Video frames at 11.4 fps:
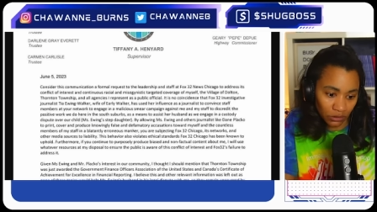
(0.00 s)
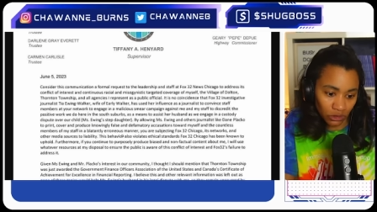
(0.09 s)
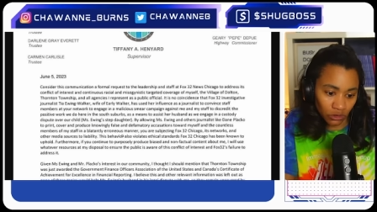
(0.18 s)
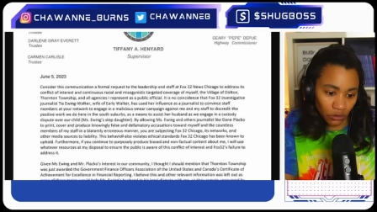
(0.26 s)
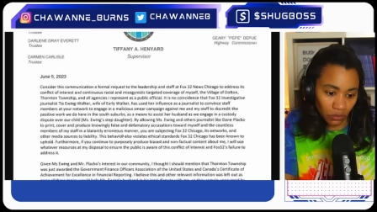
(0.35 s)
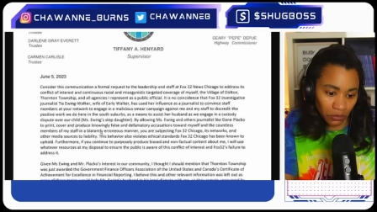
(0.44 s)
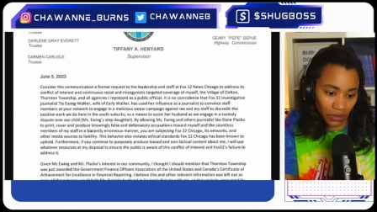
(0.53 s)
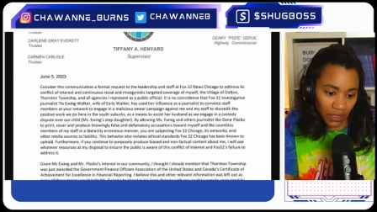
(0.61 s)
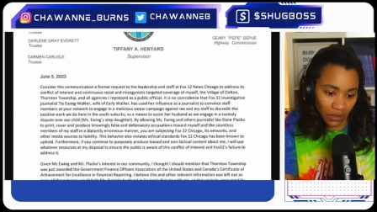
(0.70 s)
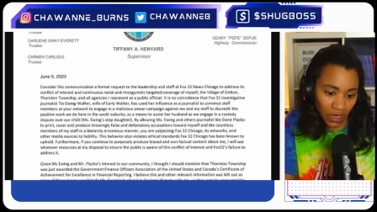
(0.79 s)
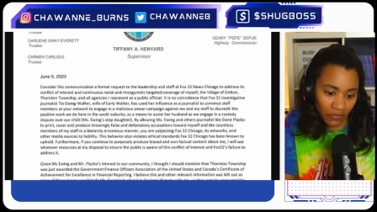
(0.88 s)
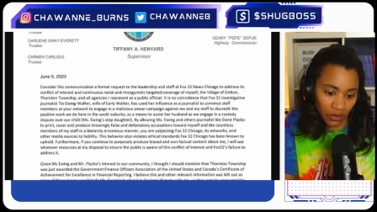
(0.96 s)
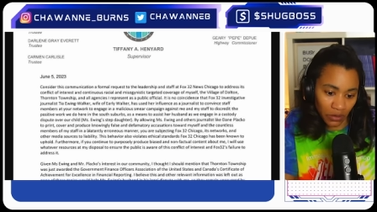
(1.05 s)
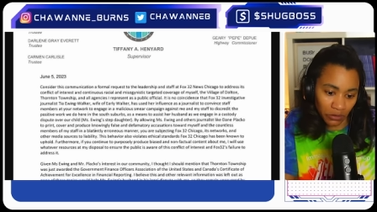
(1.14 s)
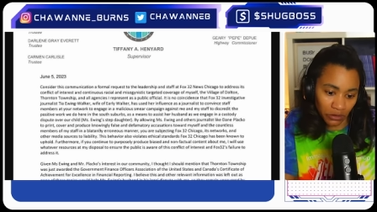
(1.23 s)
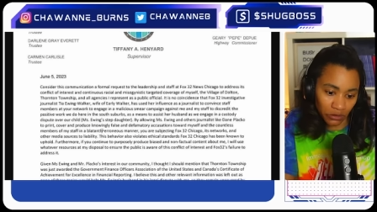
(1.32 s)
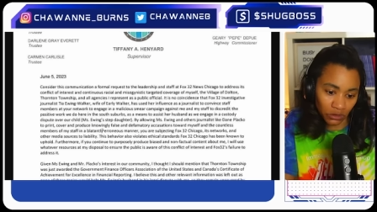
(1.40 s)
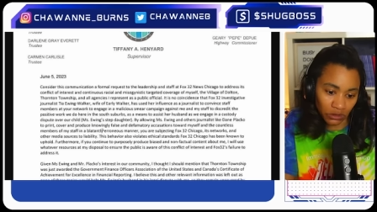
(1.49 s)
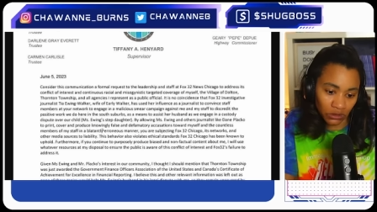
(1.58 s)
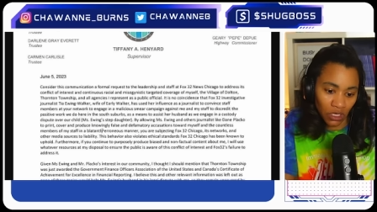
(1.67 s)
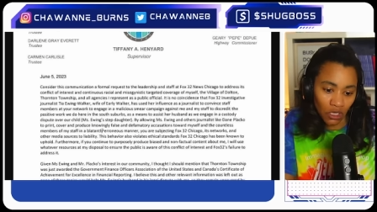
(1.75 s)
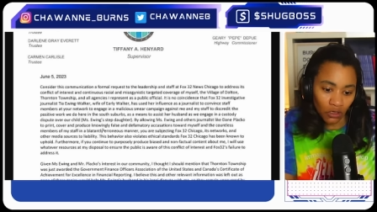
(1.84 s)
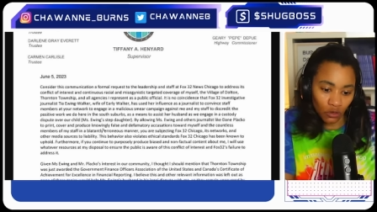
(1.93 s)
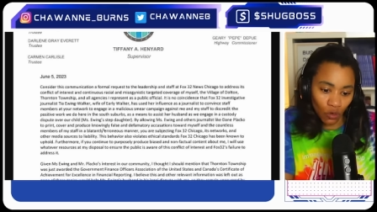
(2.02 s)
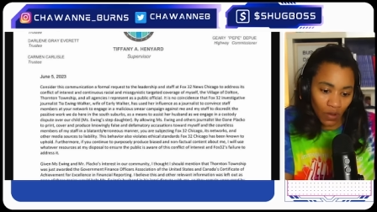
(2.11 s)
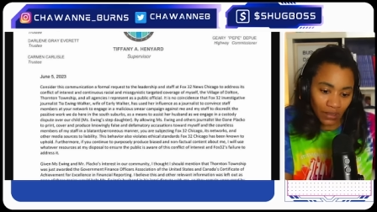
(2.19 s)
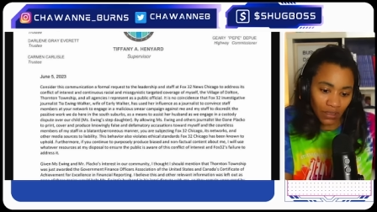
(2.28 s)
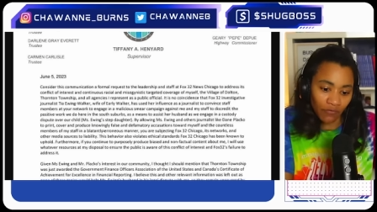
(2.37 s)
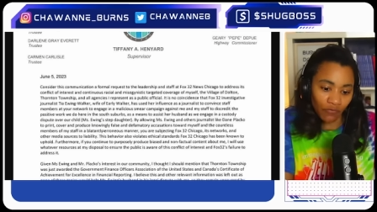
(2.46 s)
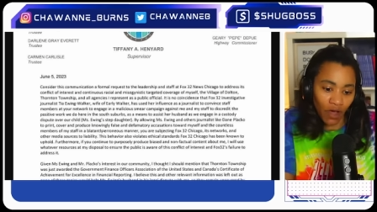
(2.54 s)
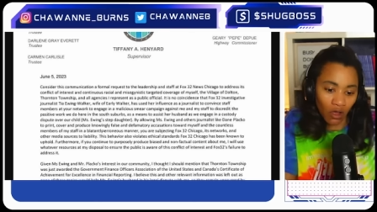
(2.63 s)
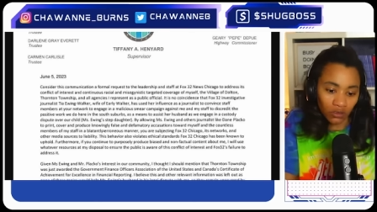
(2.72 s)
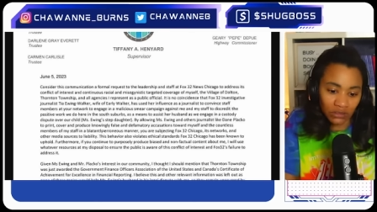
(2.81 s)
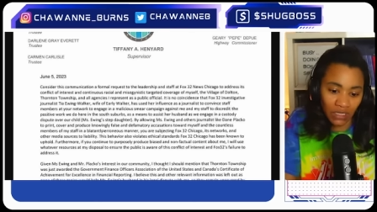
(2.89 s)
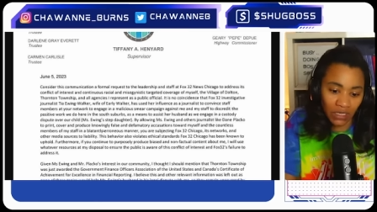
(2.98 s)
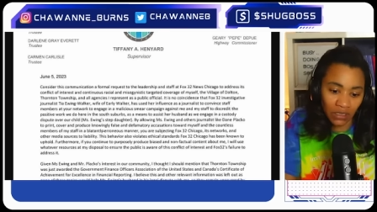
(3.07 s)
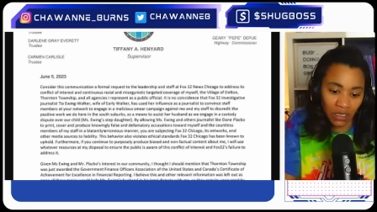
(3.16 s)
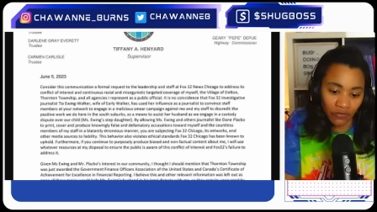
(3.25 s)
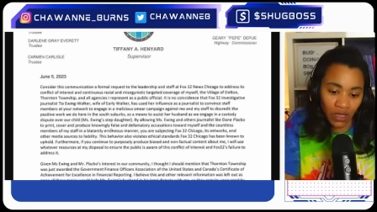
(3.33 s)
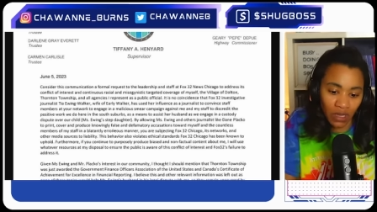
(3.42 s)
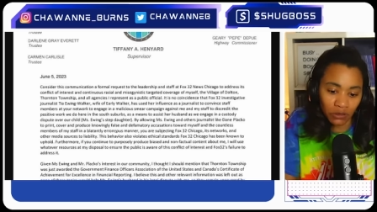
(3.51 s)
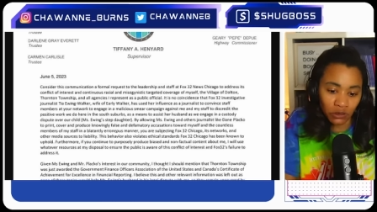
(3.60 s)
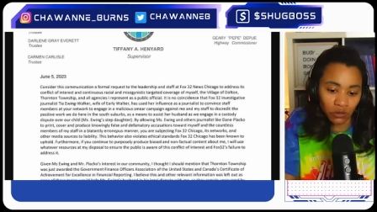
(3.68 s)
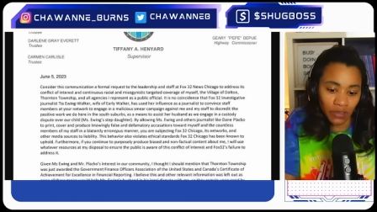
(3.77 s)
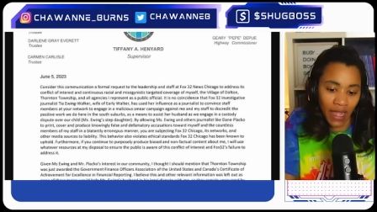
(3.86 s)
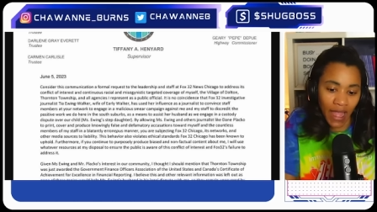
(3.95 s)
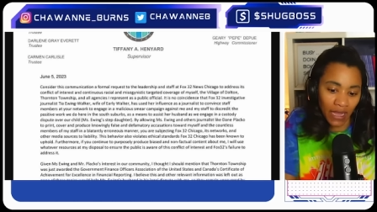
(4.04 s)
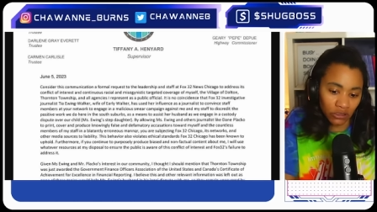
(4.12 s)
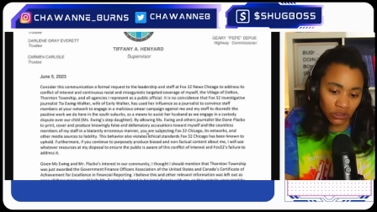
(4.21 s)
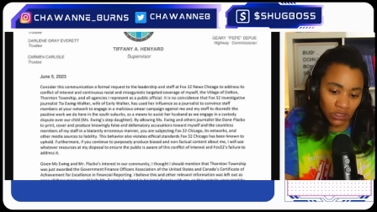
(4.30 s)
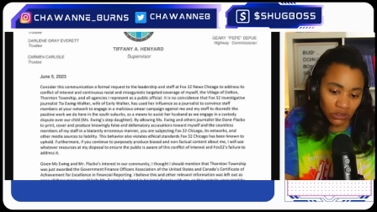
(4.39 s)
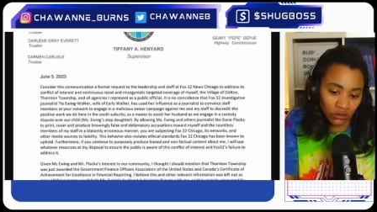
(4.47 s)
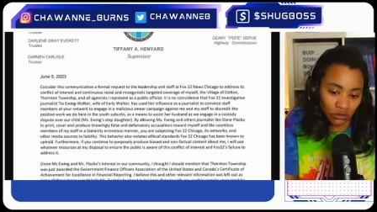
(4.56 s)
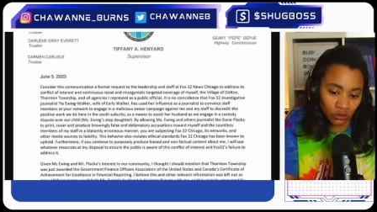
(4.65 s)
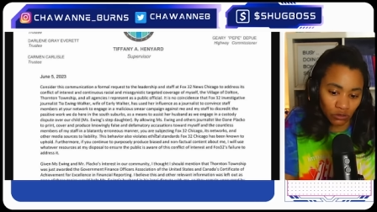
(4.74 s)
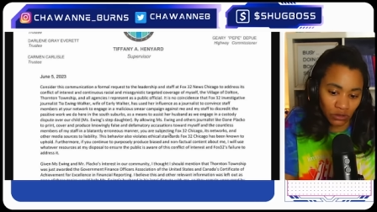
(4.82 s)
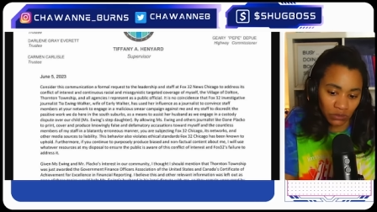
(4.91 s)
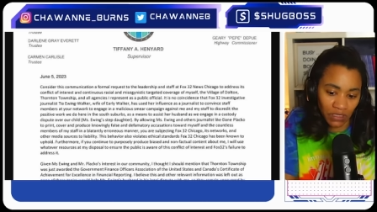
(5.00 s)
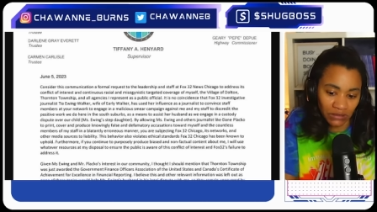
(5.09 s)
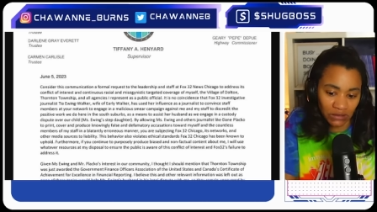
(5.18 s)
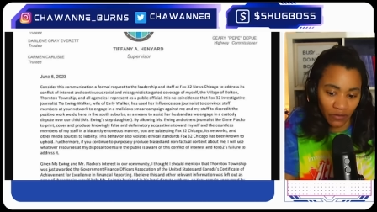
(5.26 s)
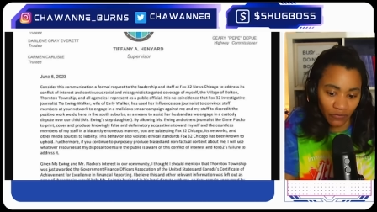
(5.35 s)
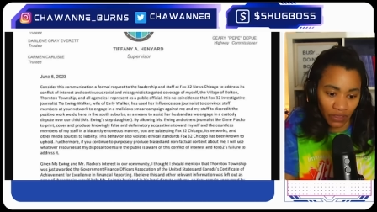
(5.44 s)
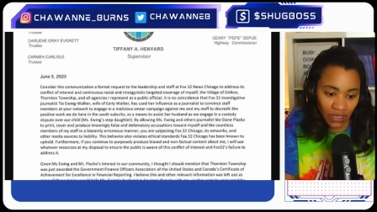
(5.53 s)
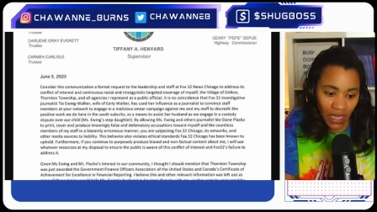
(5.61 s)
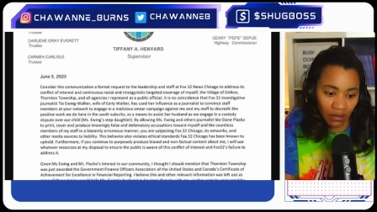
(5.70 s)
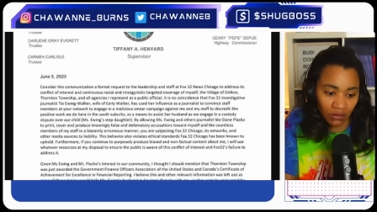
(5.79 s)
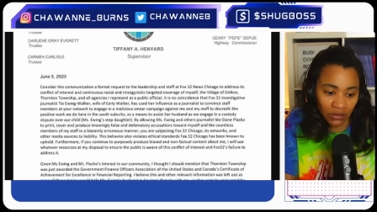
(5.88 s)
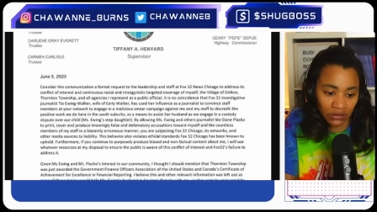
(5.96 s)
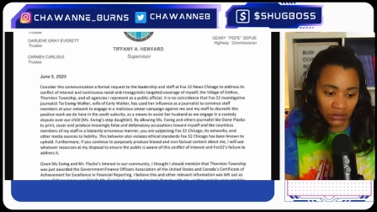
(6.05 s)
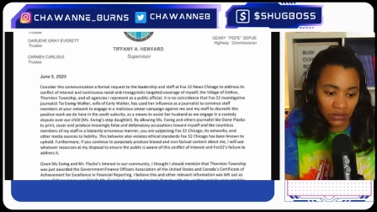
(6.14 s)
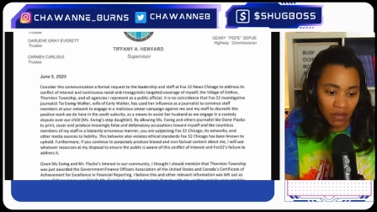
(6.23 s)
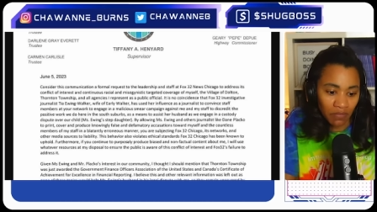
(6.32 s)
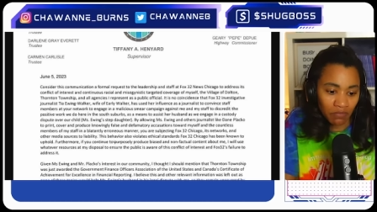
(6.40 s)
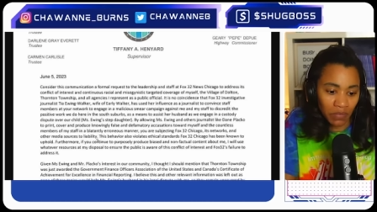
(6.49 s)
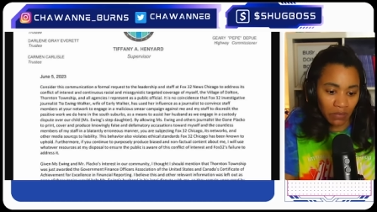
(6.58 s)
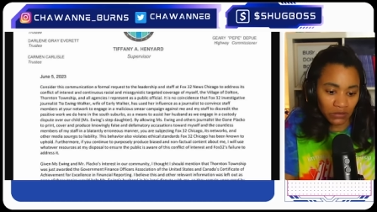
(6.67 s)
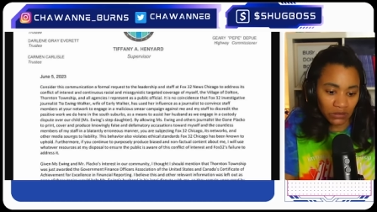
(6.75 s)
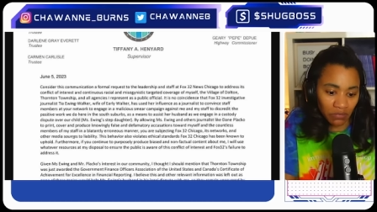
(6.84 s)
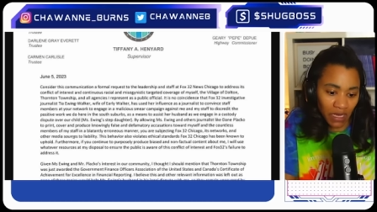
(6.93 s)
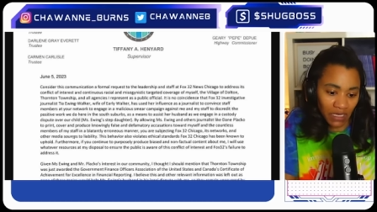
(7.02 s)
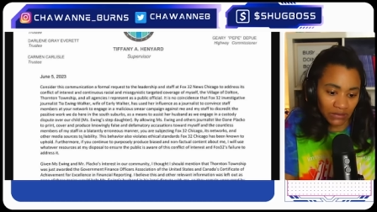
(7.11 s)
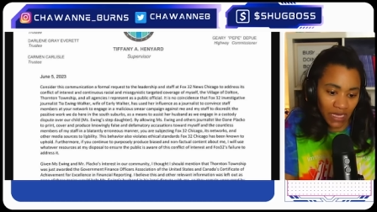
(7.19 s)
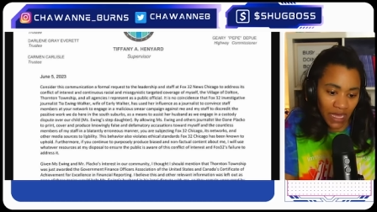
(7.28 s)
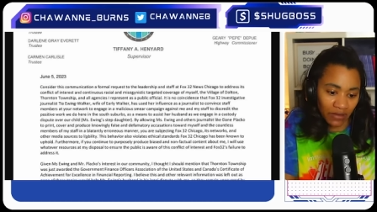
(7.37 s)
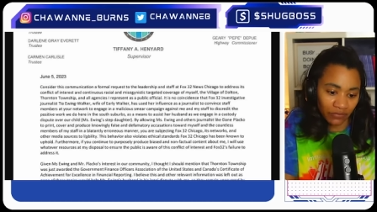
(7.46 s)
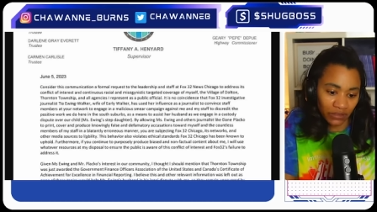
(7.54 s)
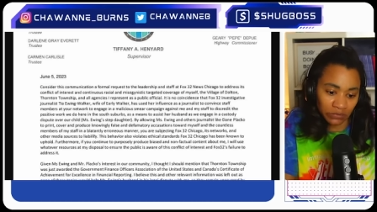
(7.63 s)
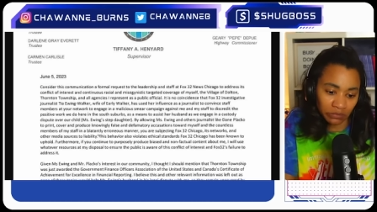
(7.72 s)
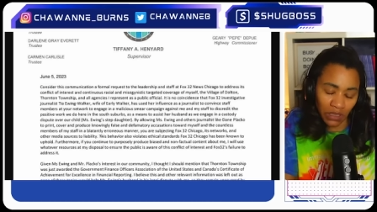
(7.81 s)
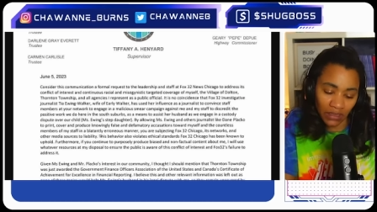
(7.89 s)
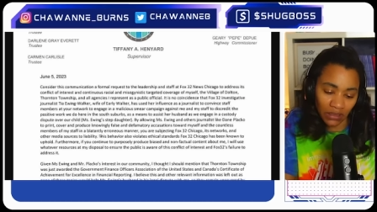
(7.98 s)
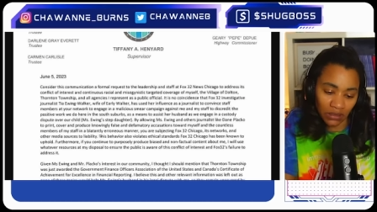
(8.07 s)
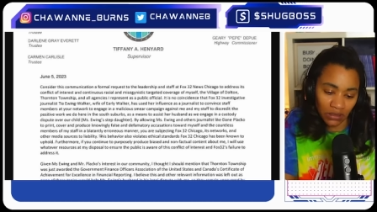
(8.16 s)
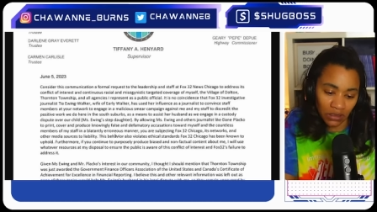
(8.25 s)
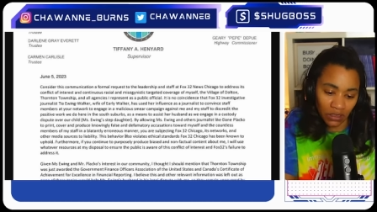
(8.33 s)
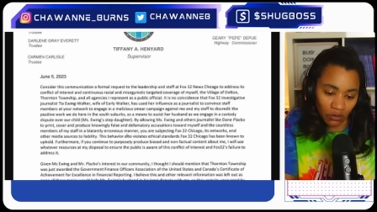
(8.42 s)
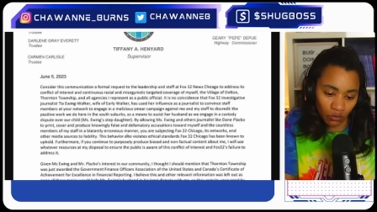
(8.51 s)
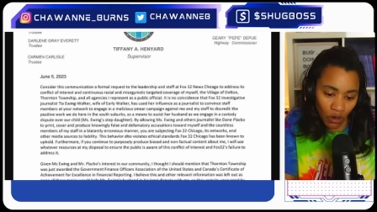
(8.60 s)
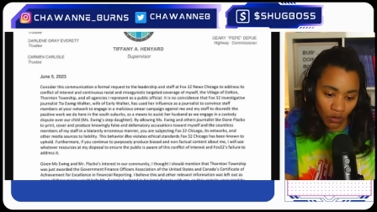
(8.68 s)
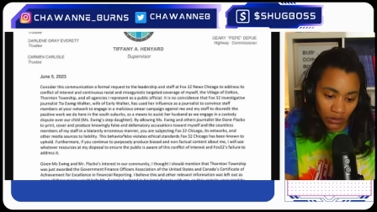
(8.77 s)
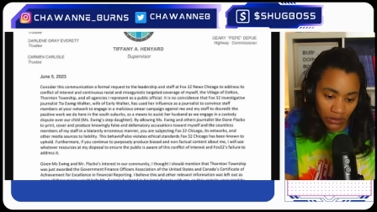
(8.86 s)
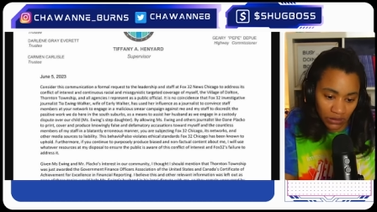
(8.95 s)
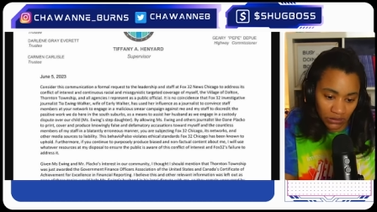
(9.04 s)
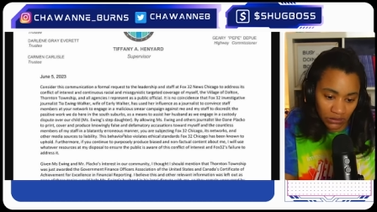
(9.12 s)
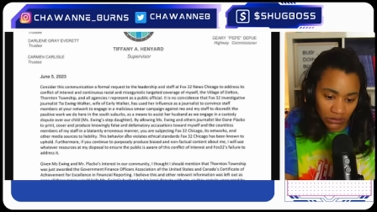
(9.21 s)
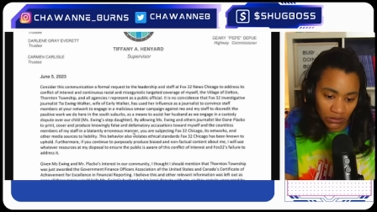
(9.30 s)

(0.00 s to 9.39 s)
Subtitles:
to print, cover, and produce knowingly false and defamatory accusation towards myself and countless members of my staff is blatantly erroneous